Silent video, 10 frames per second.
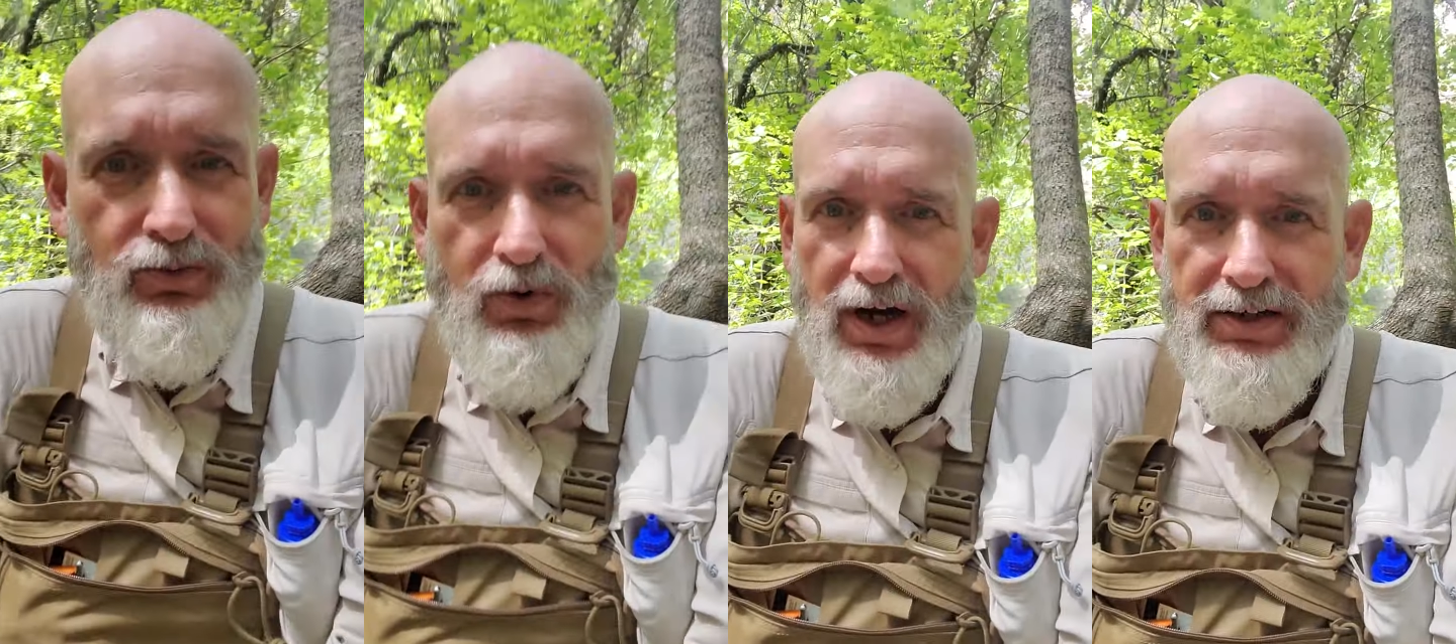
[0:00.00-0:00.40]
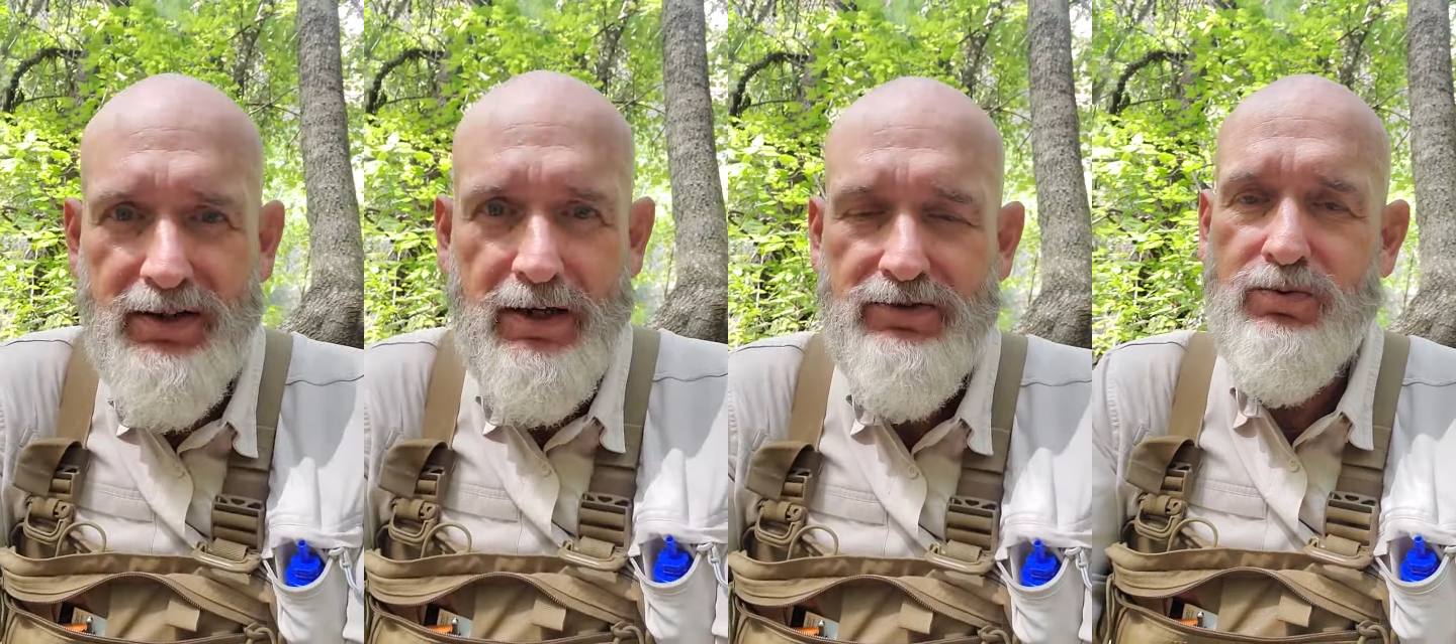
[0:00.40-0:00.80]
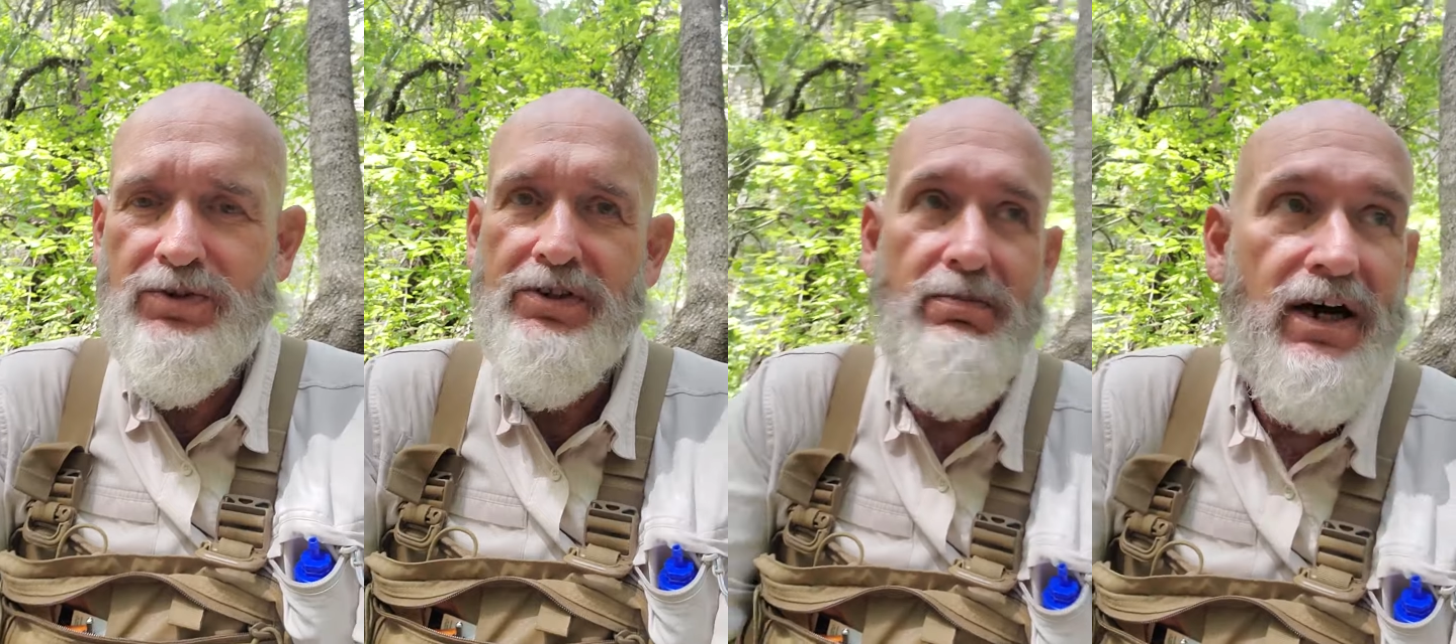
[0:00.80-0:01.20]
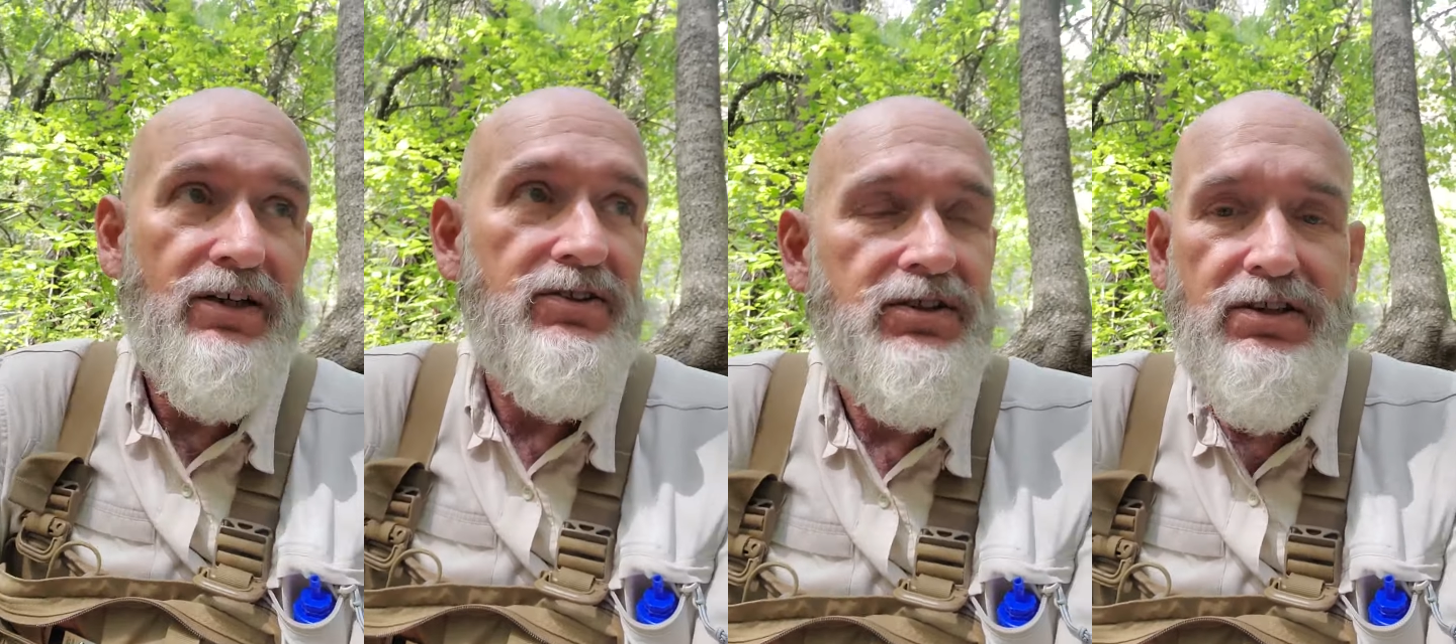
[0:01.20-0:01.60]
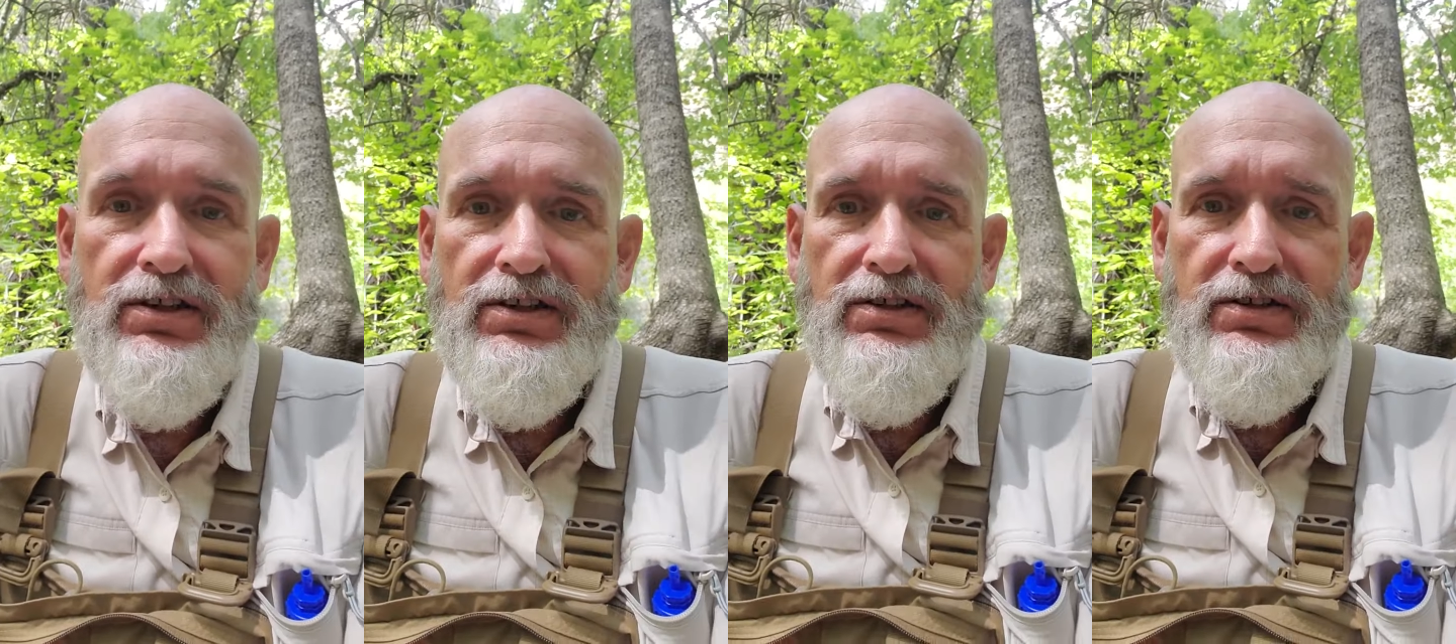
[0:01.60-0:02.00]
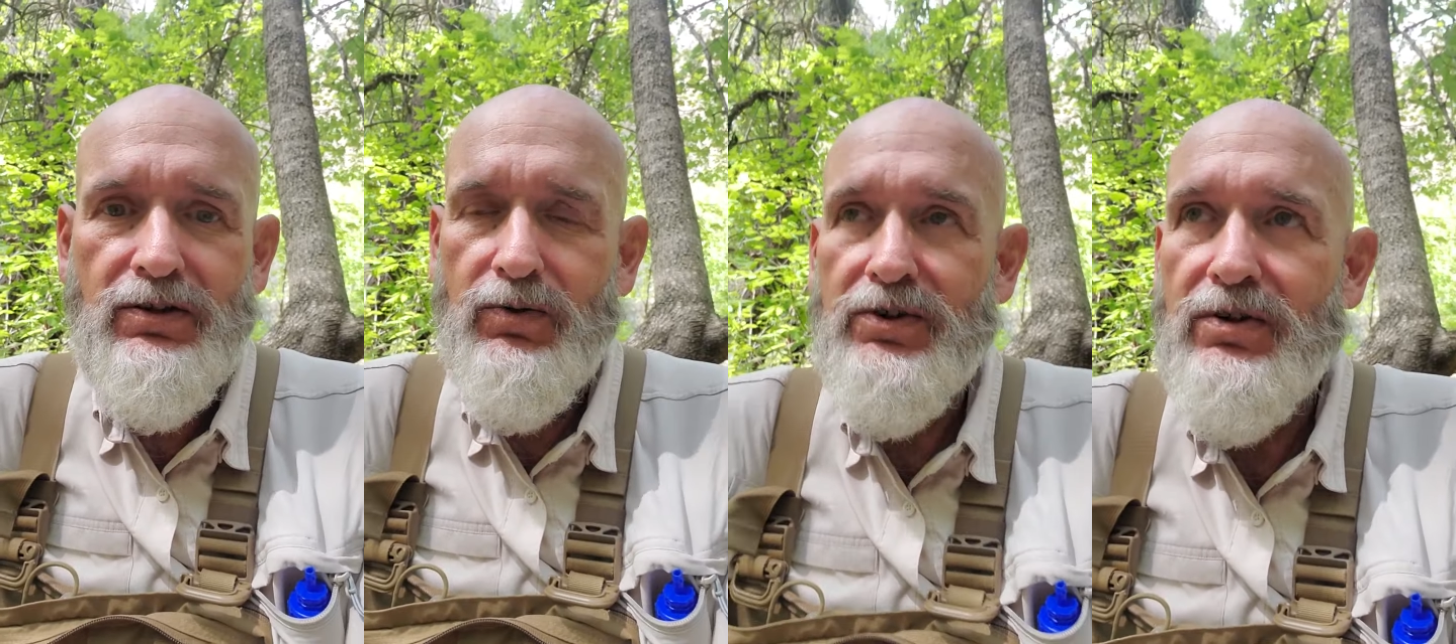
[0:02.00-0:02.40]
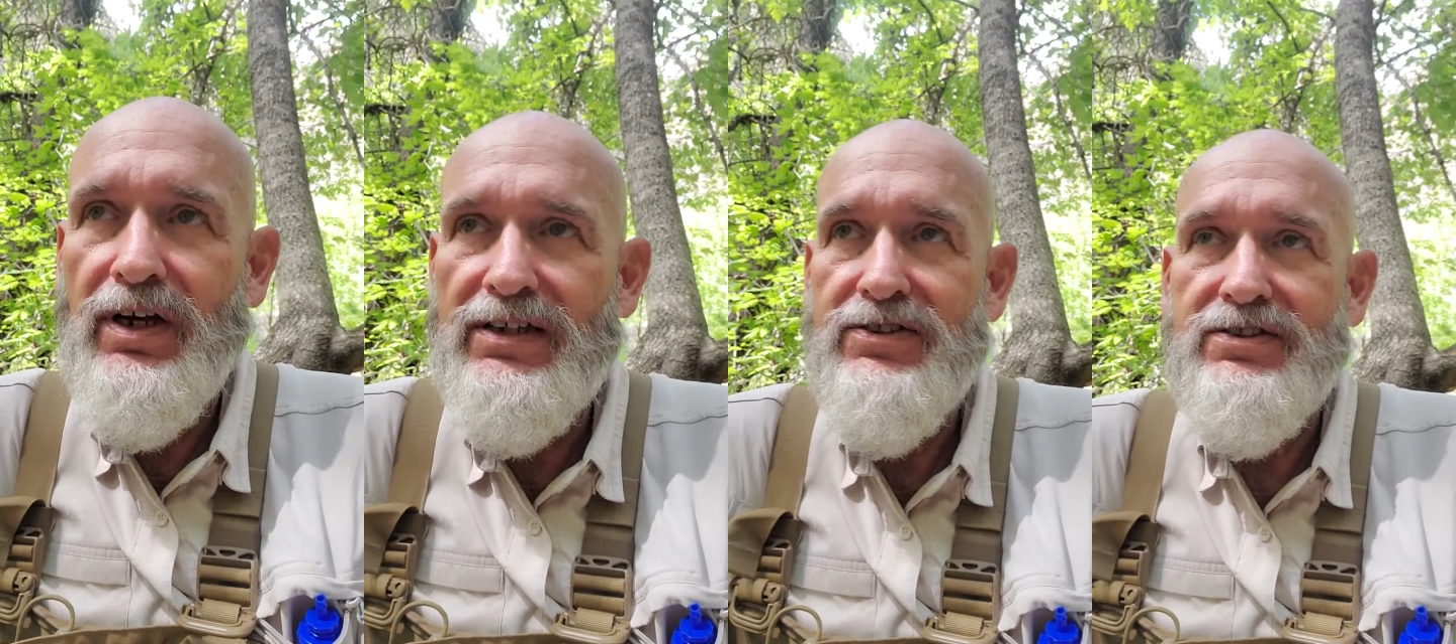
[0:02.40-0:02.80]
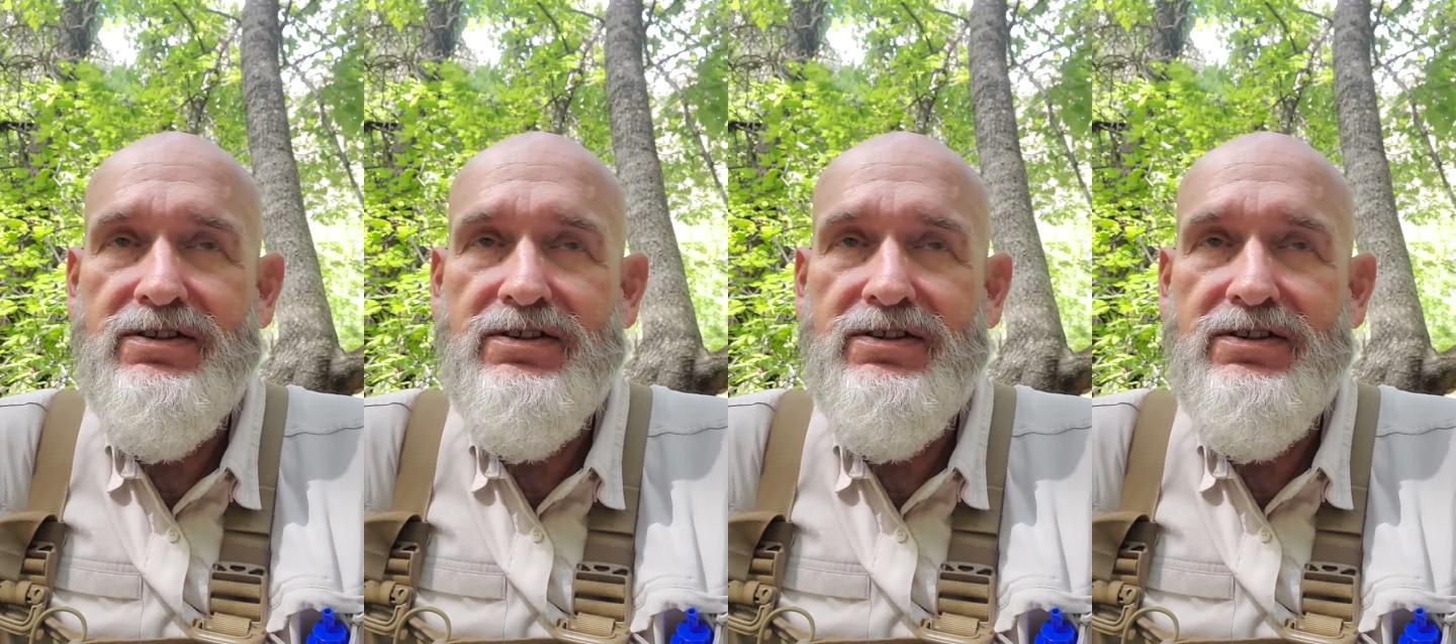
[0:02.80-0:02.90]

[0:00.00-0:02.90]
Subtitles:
the water. I was worried about going across